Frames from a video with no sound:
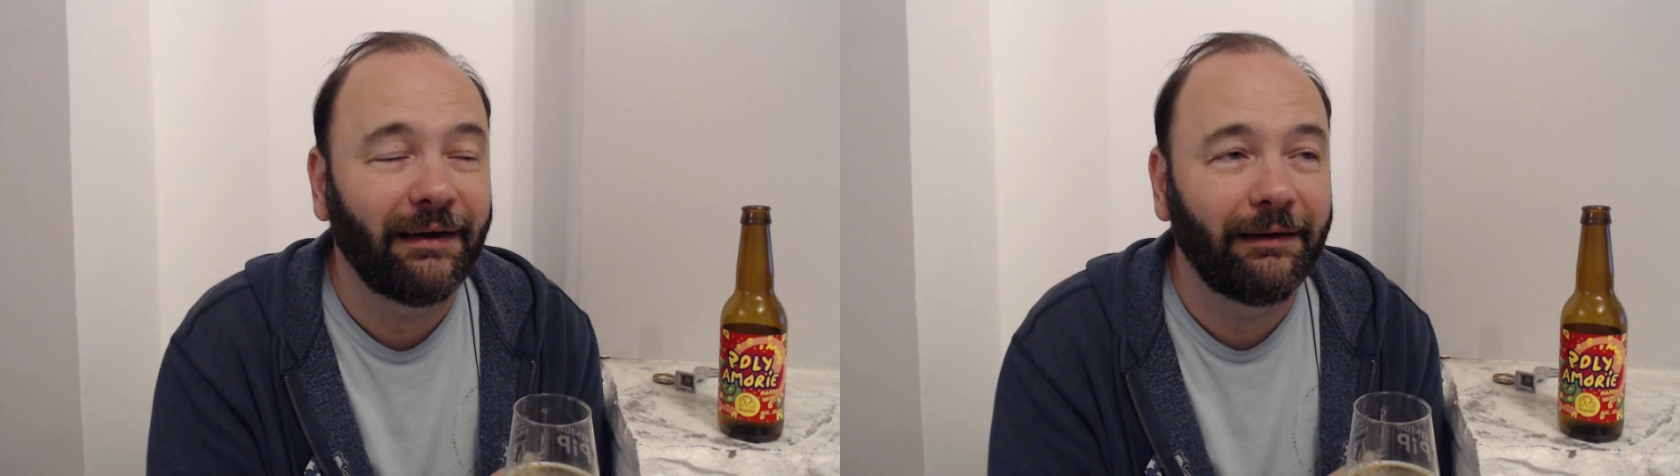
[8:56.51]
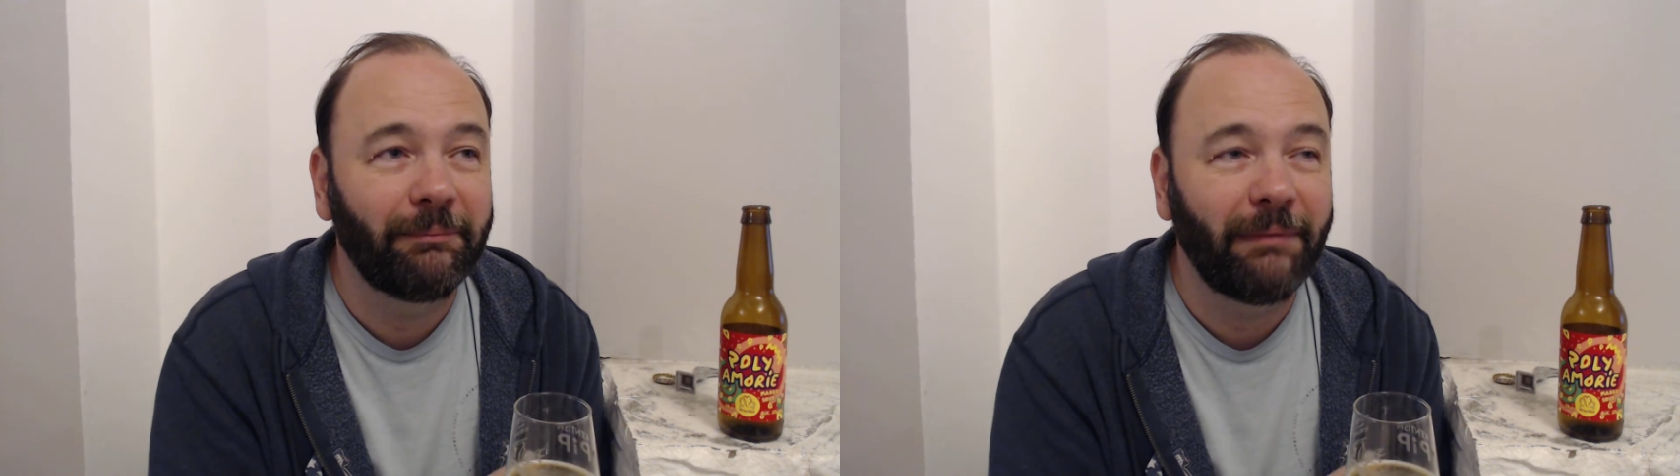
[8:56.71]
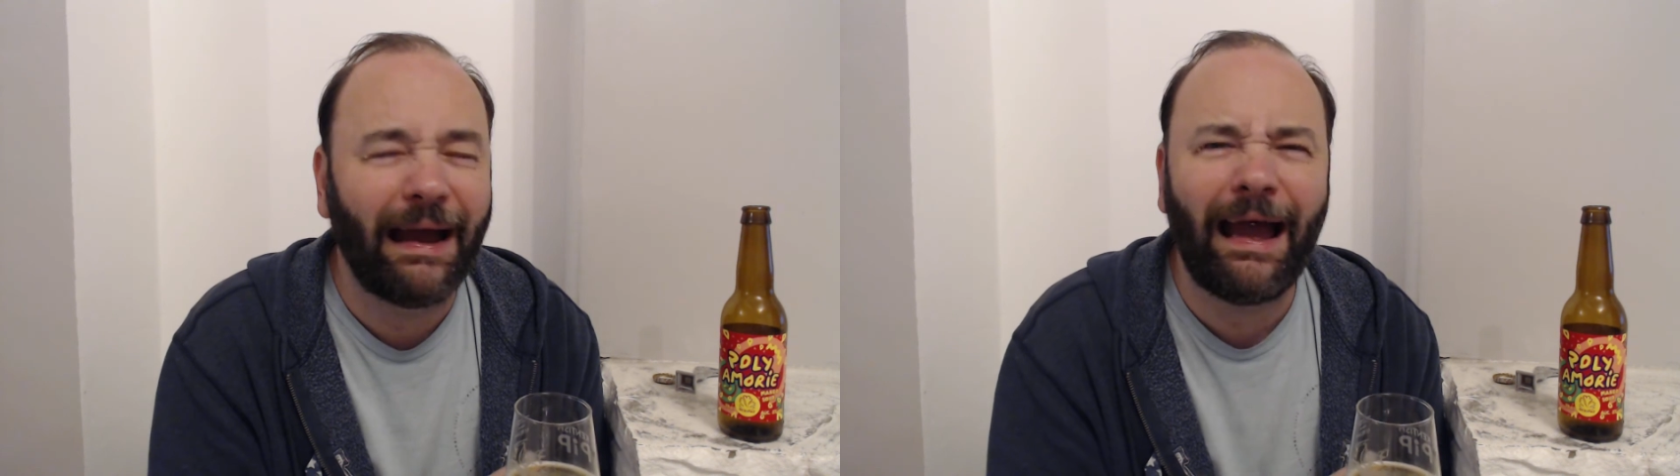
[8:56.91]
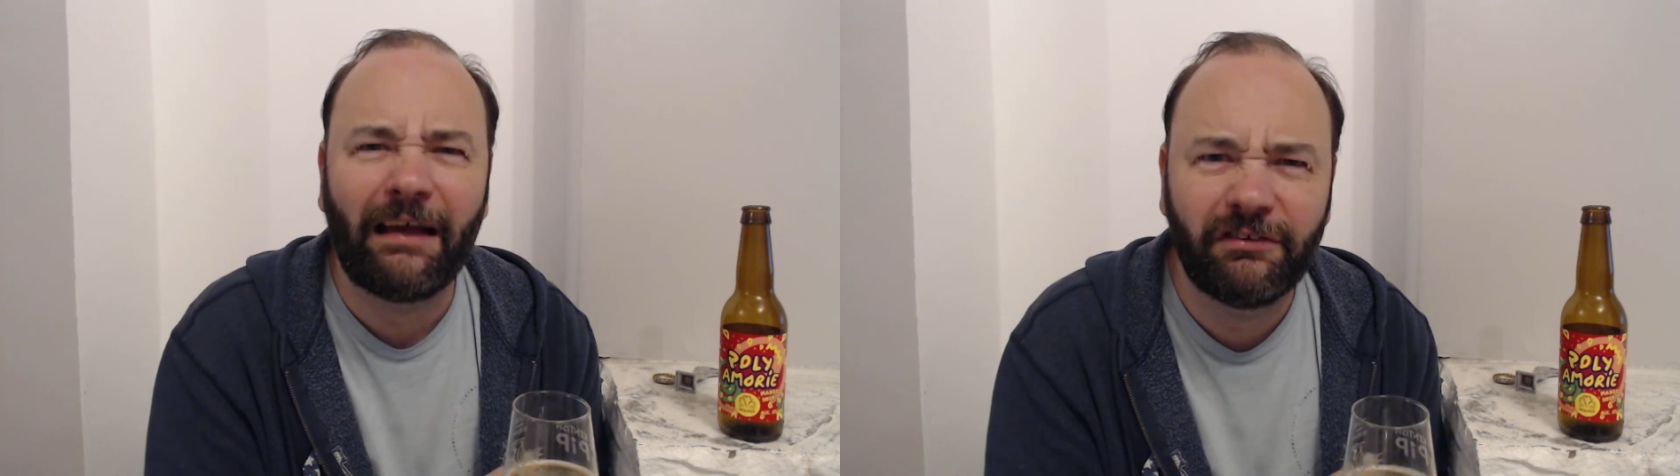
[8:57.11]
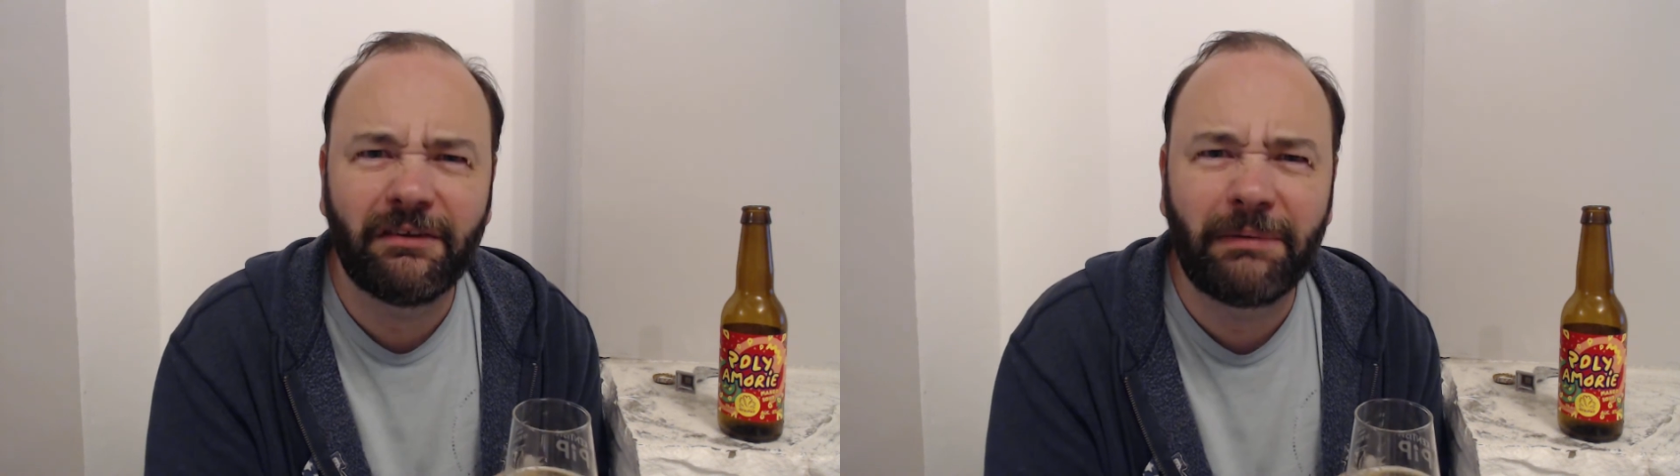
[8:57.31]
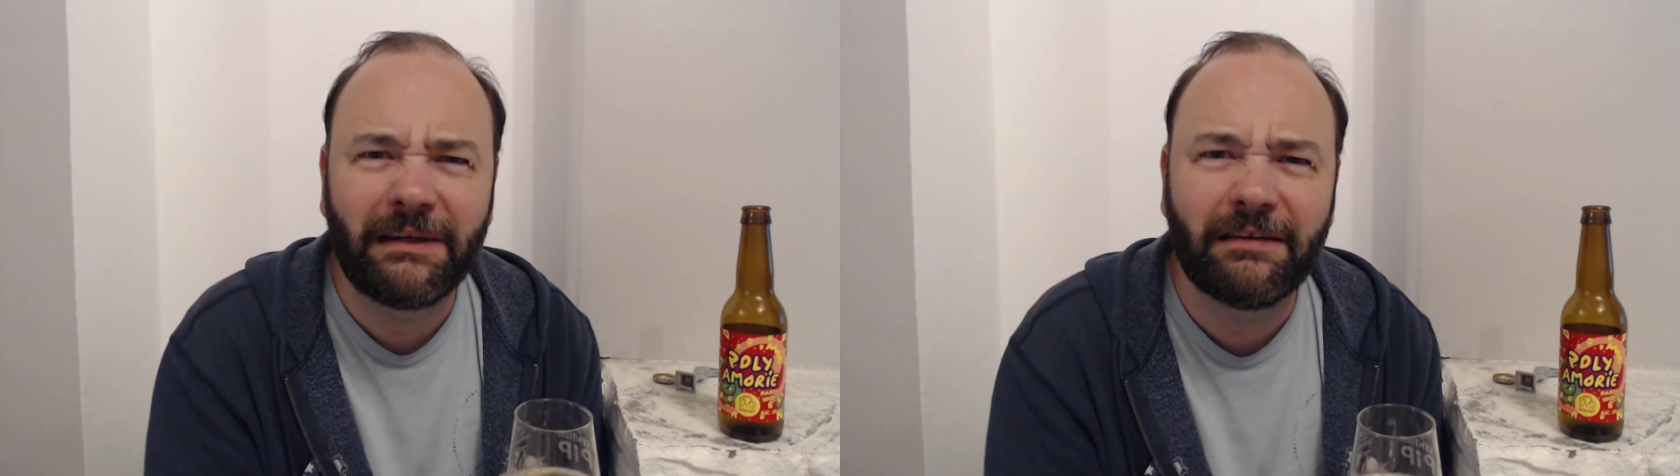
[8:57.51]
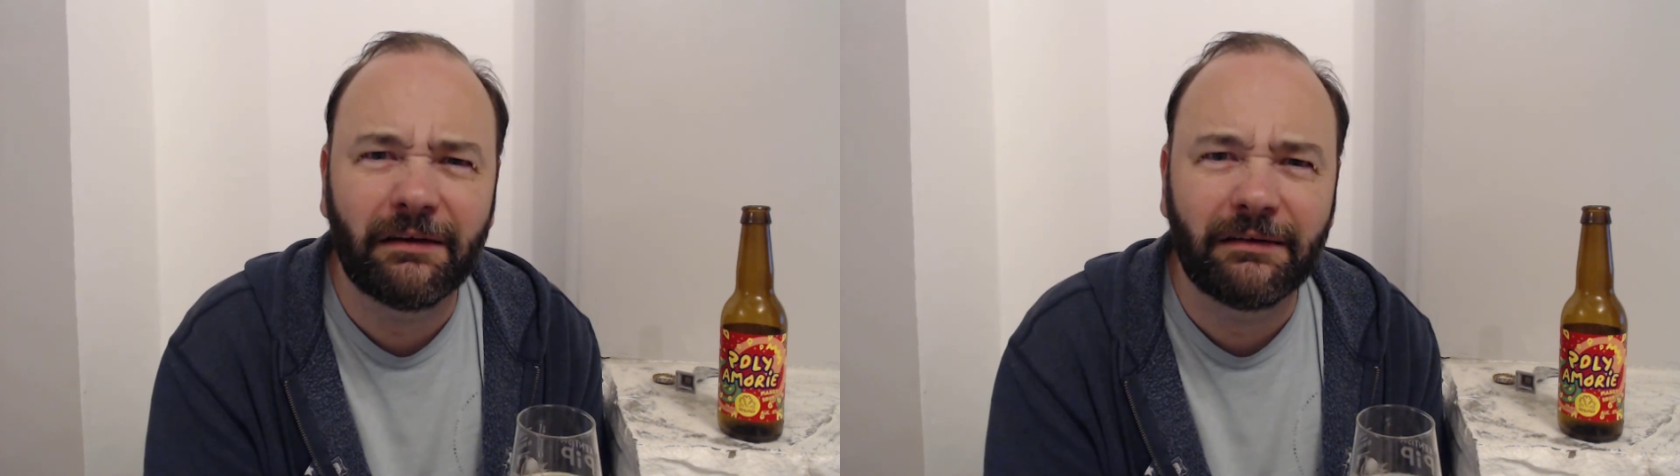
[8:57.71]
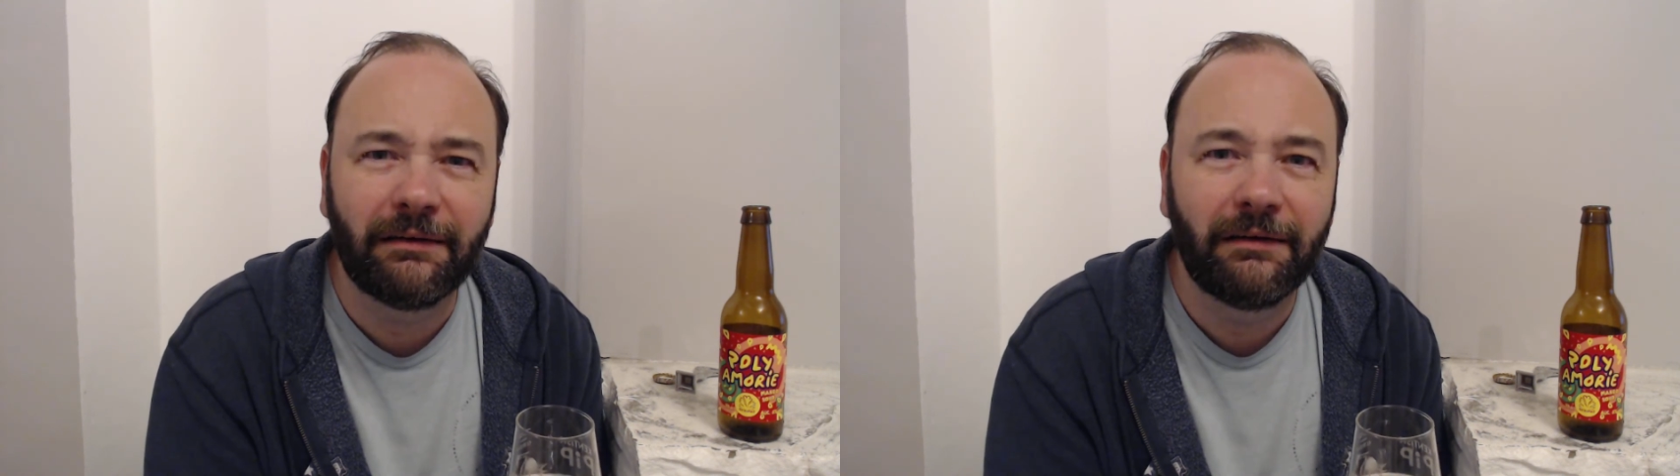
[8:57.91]
Um, has to be
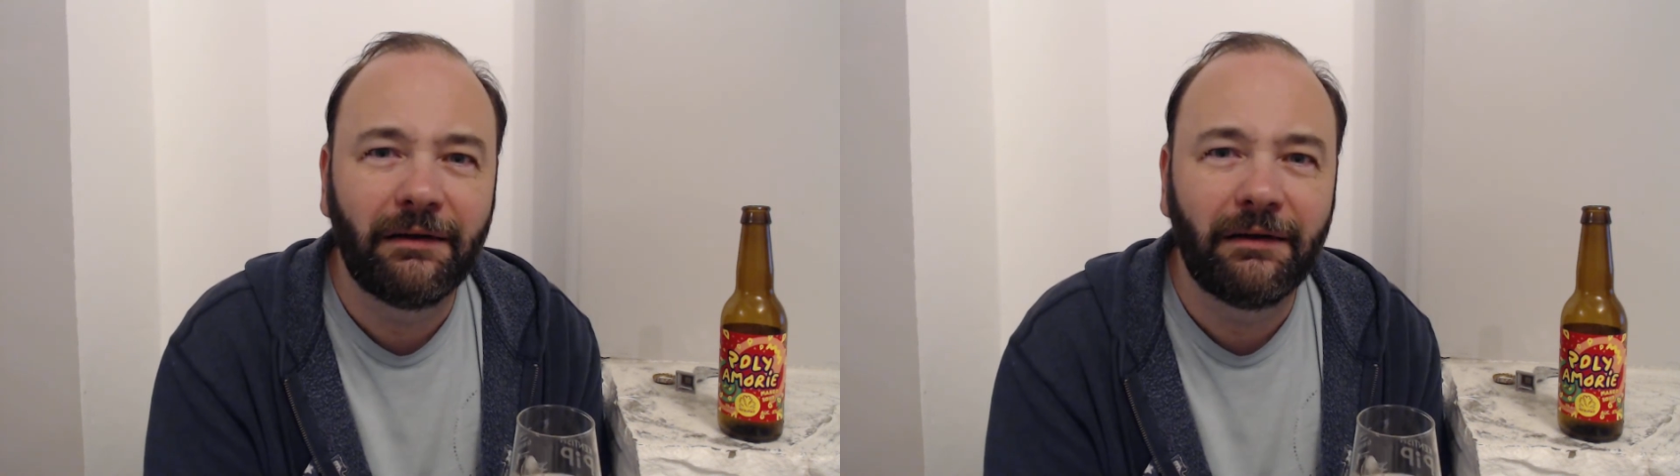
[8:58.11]
done